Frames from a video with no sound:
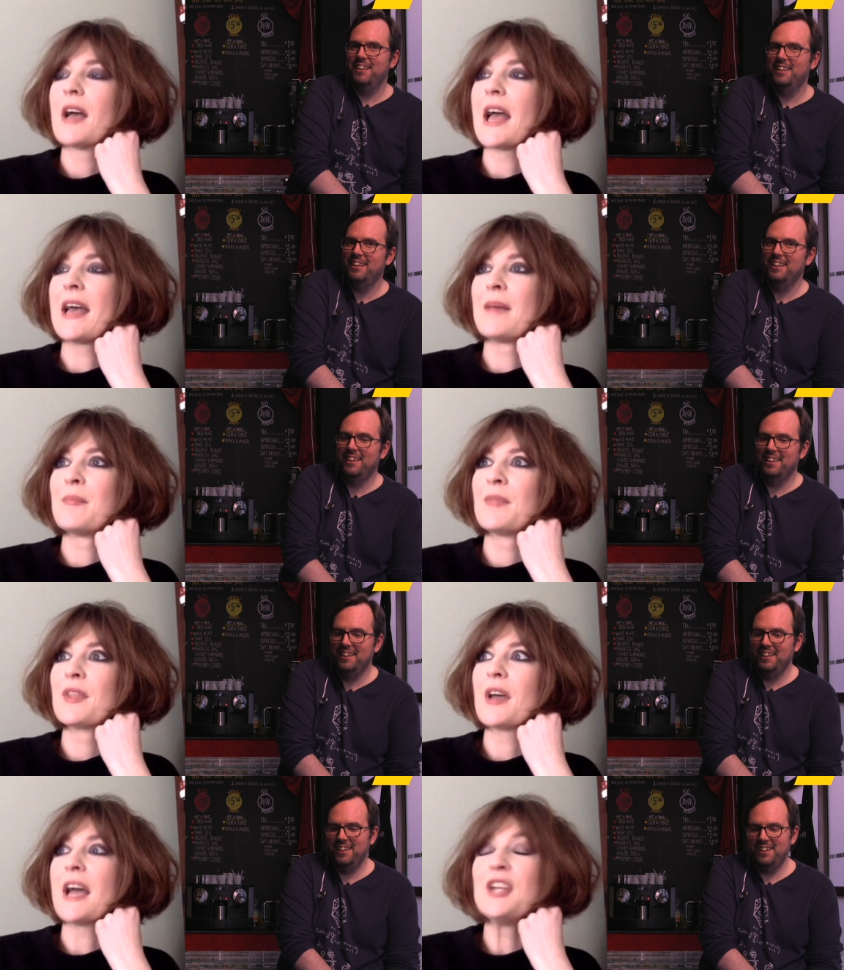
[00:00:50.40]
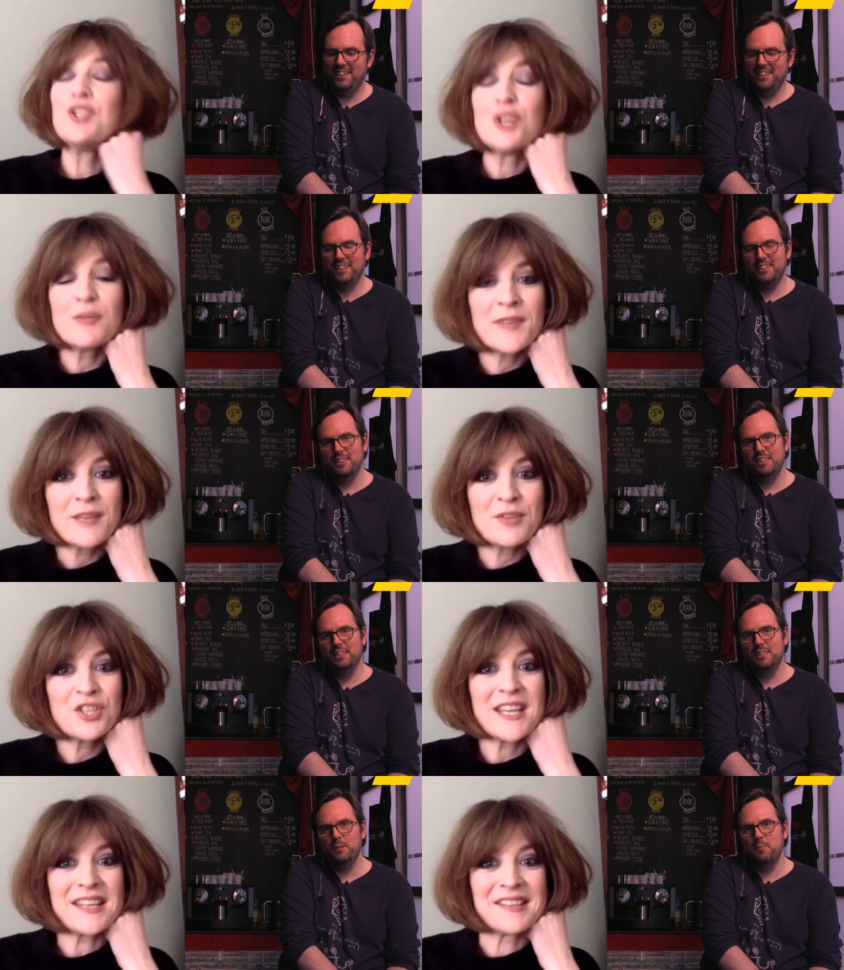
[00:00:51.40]
Speaker 1: I do have a favourite
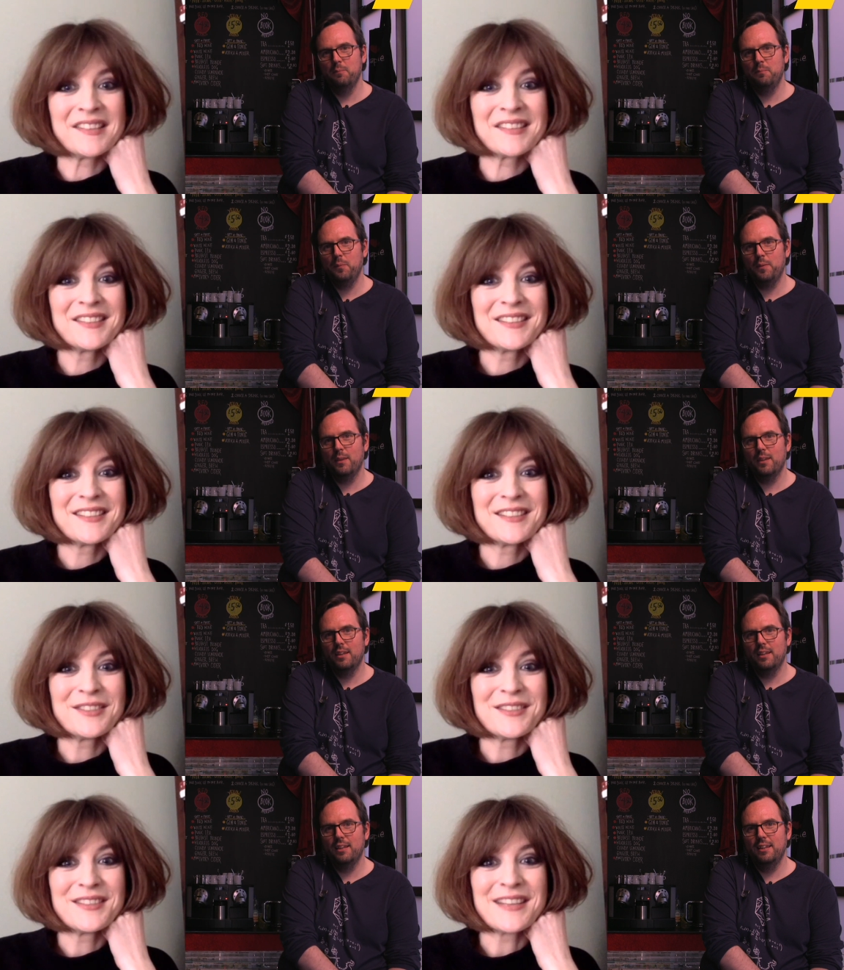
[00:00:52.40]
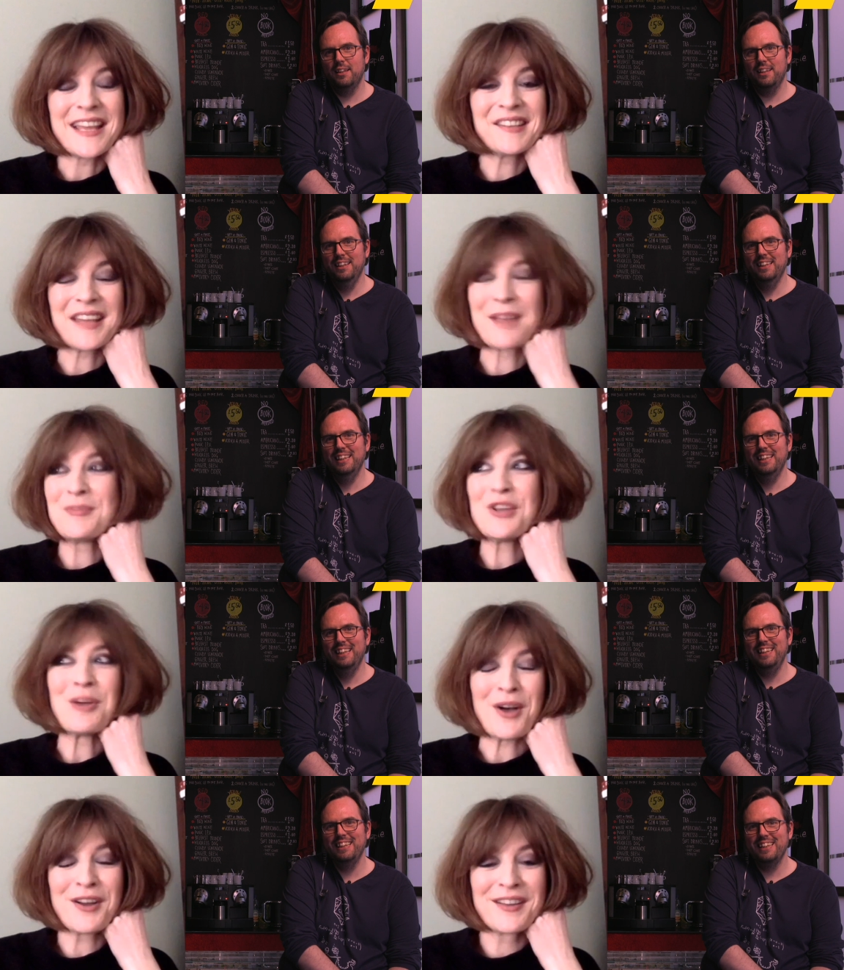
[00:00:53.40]
cheese. It's
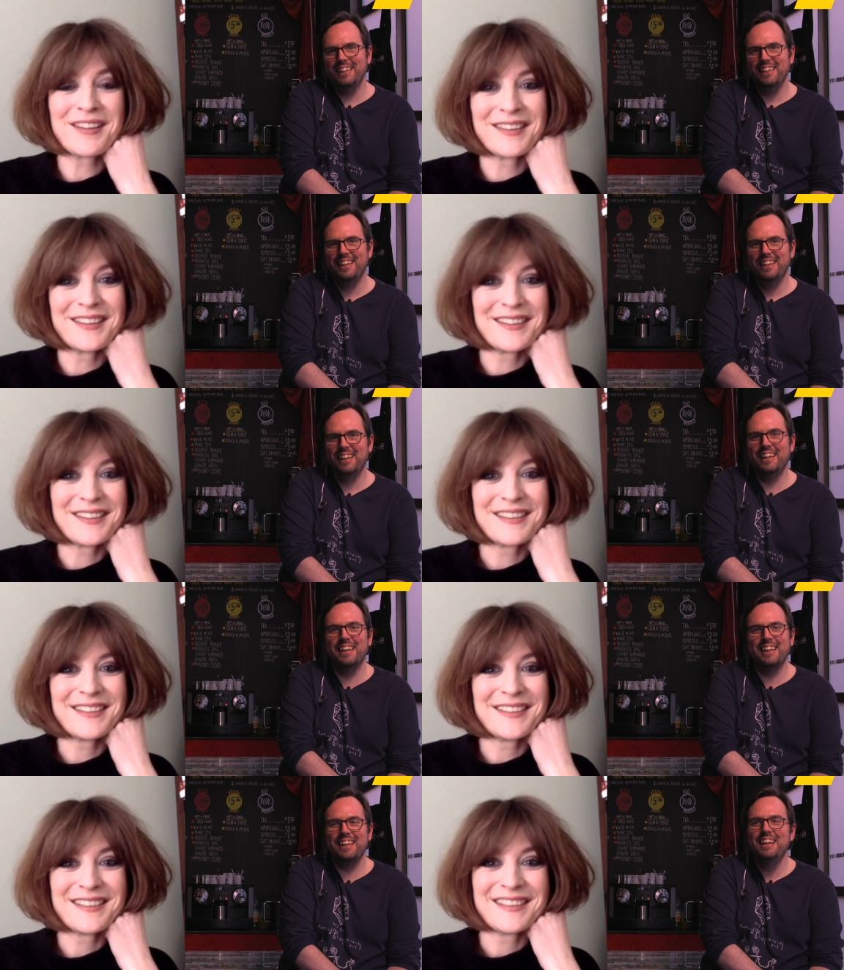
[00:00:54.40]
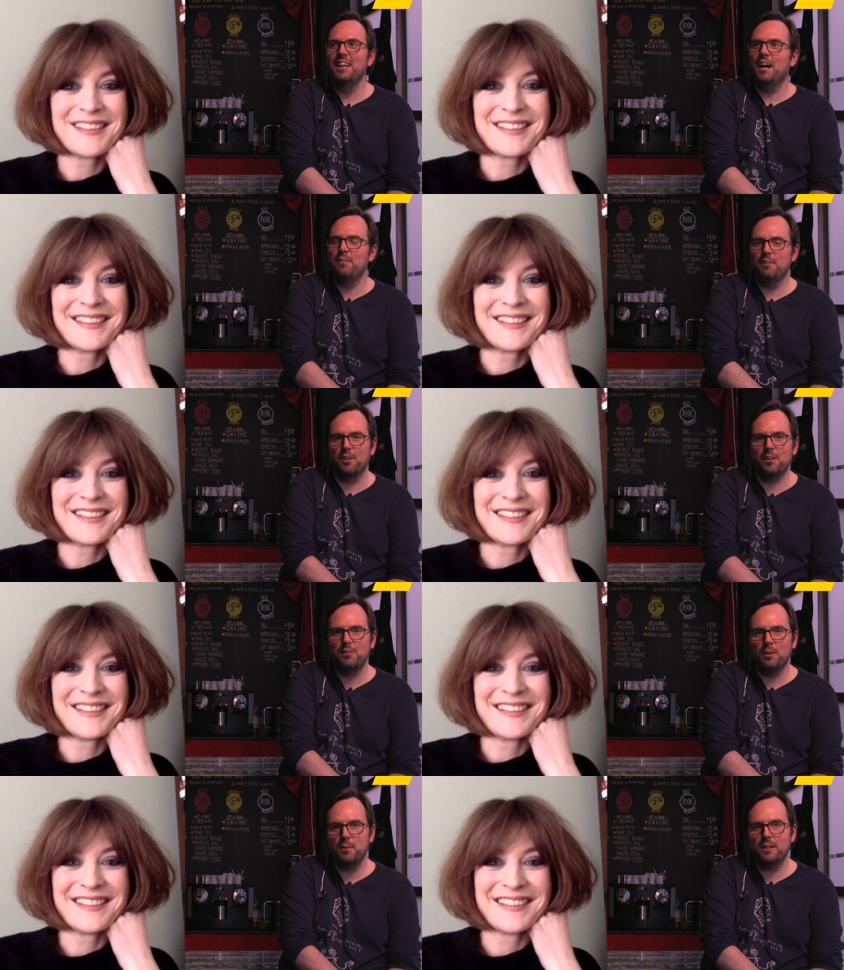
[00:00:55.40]
Young Buck.
Speaker 2: I've never heard of
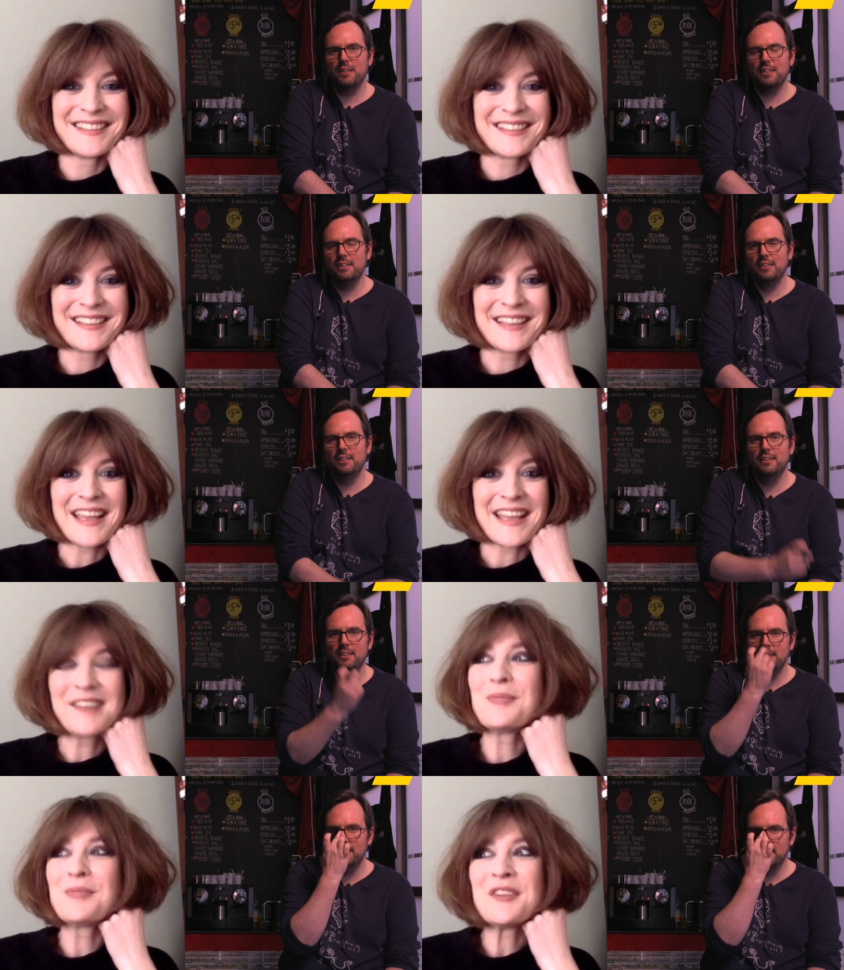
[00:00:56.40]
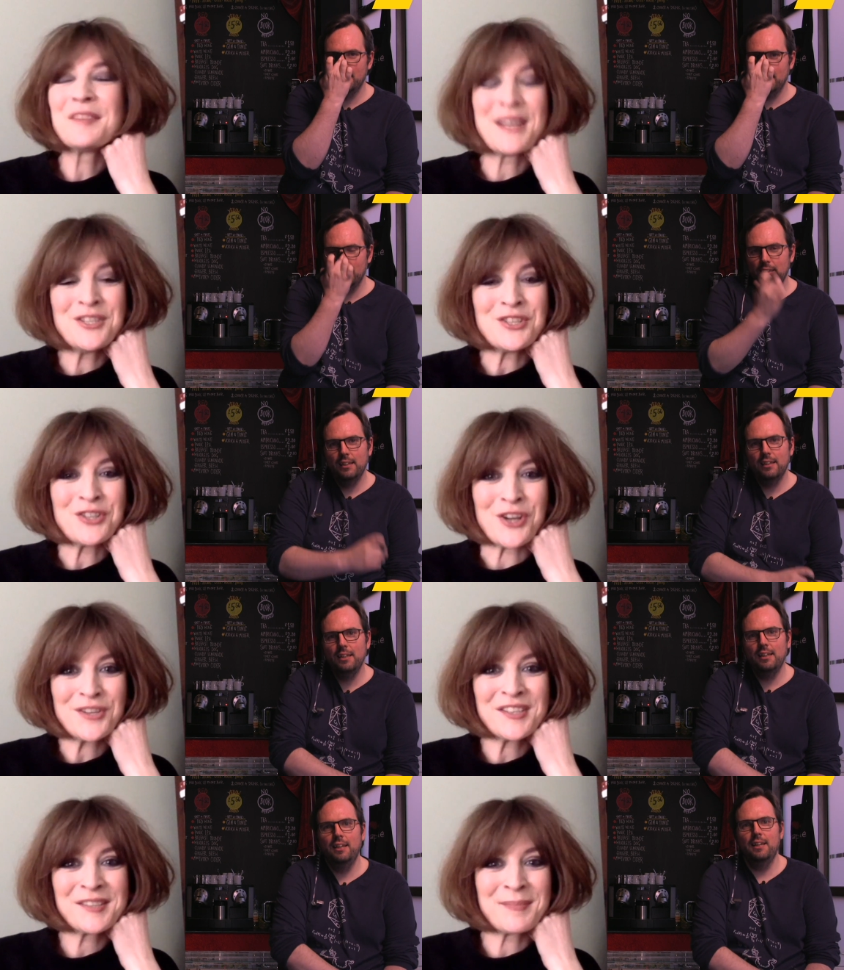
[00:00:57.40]
Young Buck.
Speaker 1: It's the one that's made in
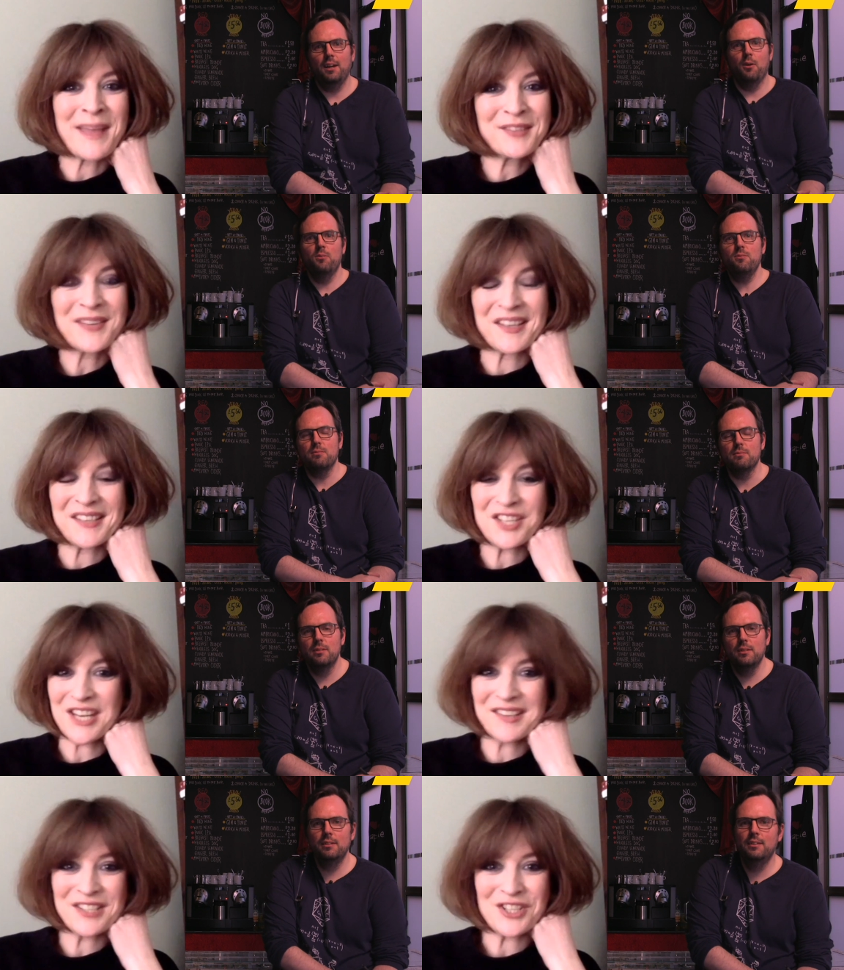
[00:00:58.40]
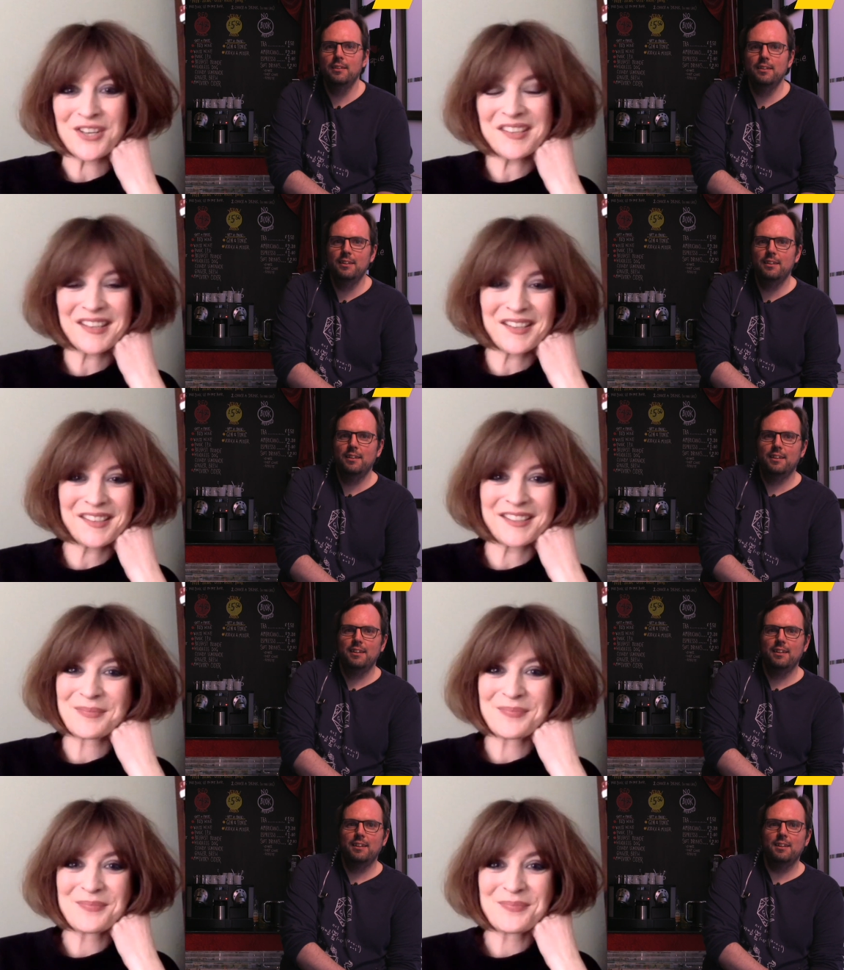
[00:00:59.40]
Yutnard's.
Speaker 2: Mike's Fancy Cheese in town sells it.
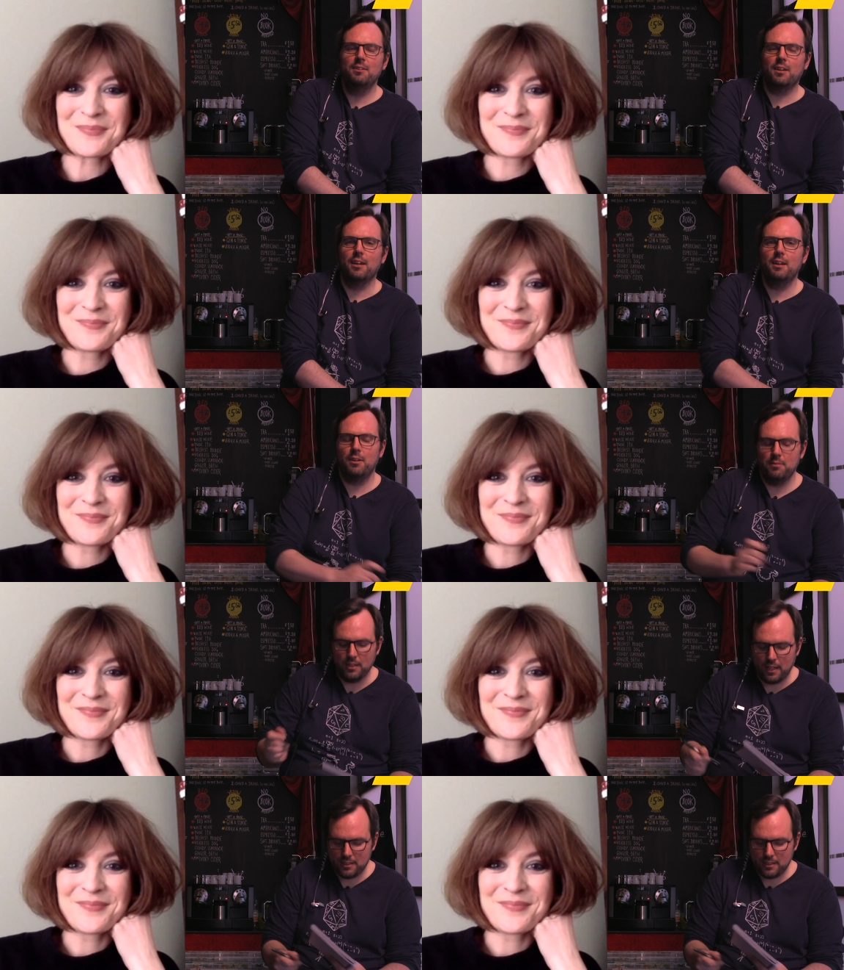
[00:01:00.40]
Okay, I'm going to have to get